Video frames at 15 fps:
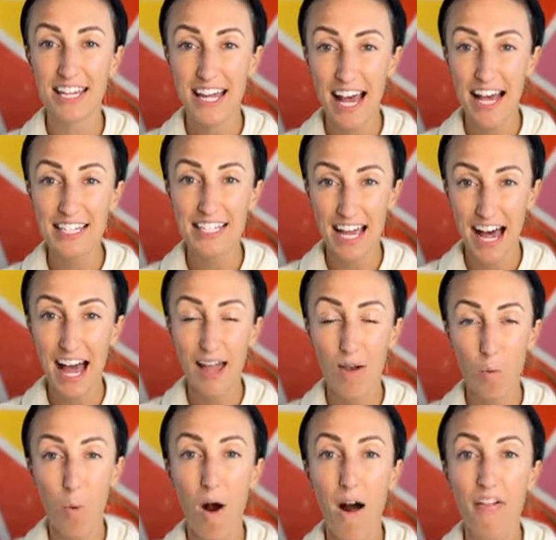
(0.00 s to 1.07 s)
Yes, I
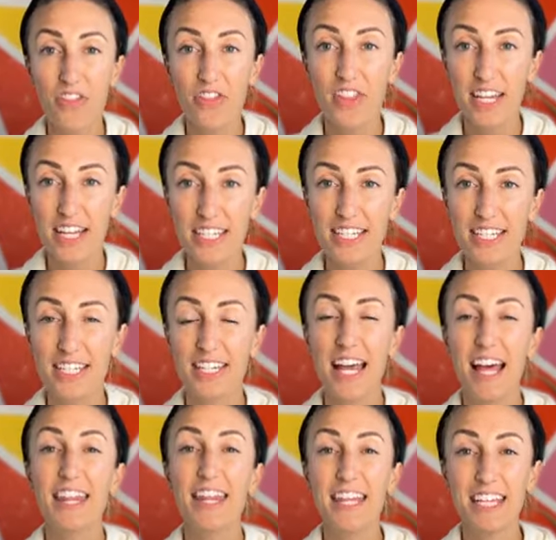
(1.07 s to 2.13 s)
want this,
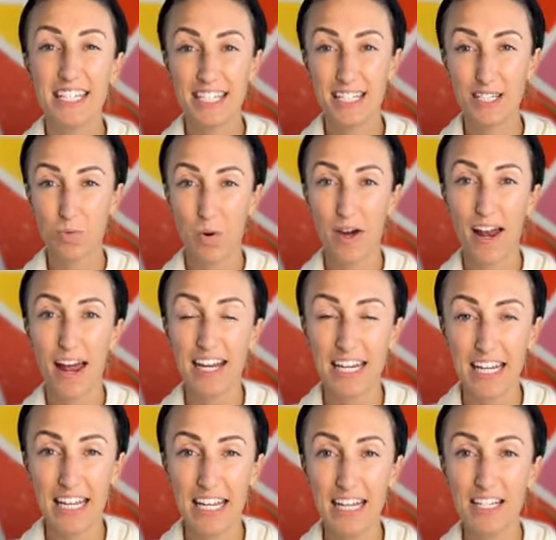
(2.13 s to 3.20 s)
this is what I
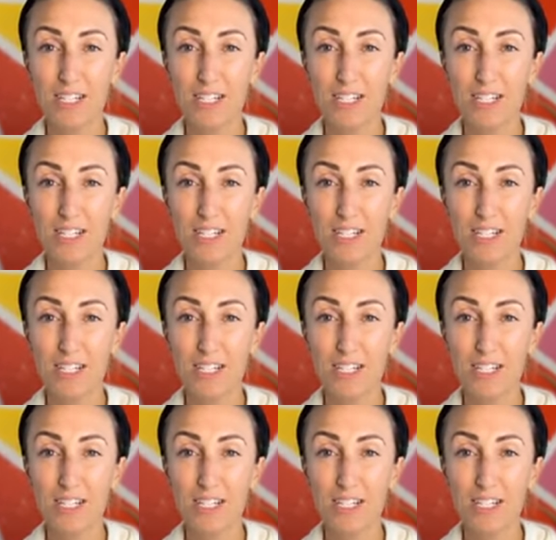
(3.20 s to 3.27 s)
need.